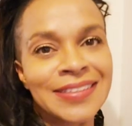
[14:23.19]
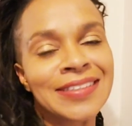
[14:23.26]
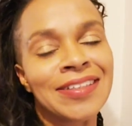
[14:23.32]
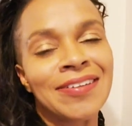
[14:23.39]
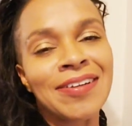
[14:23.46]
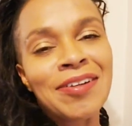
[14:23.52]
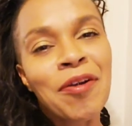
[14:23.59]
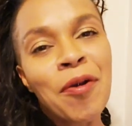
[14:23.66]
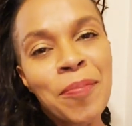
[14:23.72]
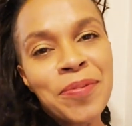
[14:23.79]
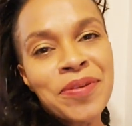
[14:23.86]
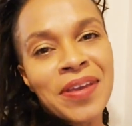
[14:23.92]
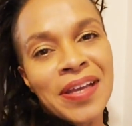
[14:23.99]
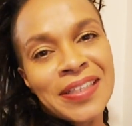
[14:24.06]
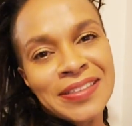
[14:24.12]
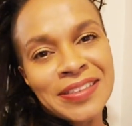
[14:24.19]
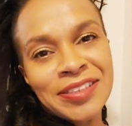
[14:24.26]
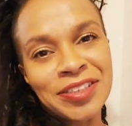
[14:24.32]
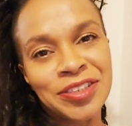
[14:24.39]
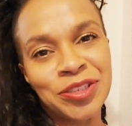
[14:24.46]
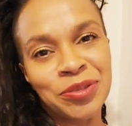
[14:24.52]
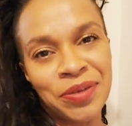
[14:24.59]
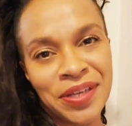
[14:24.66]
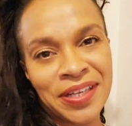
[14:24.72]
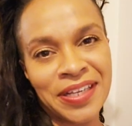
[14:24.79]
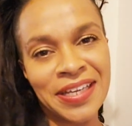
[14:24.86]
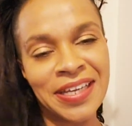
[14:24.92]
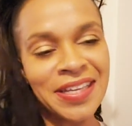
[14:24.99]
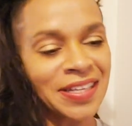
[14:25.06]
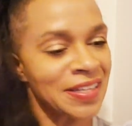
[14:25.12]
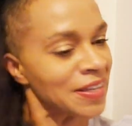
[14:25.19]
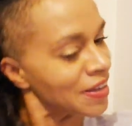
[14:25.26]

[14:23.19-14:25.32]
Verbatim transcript: So I hope you guys enjoyed it.